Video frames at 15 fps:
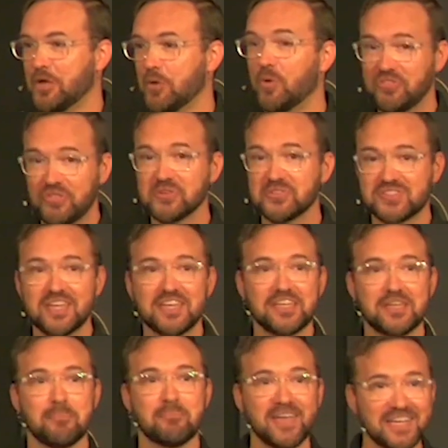what they're
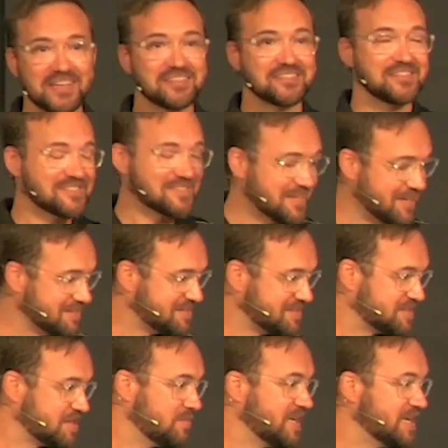saying makes sense
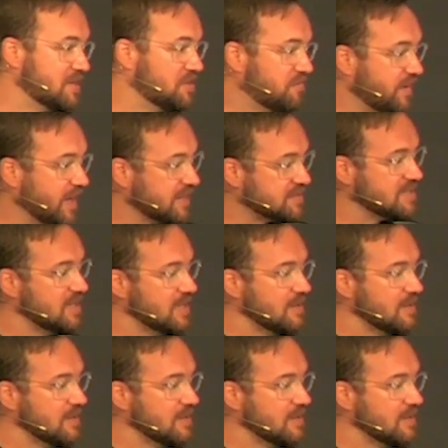to me. In fact,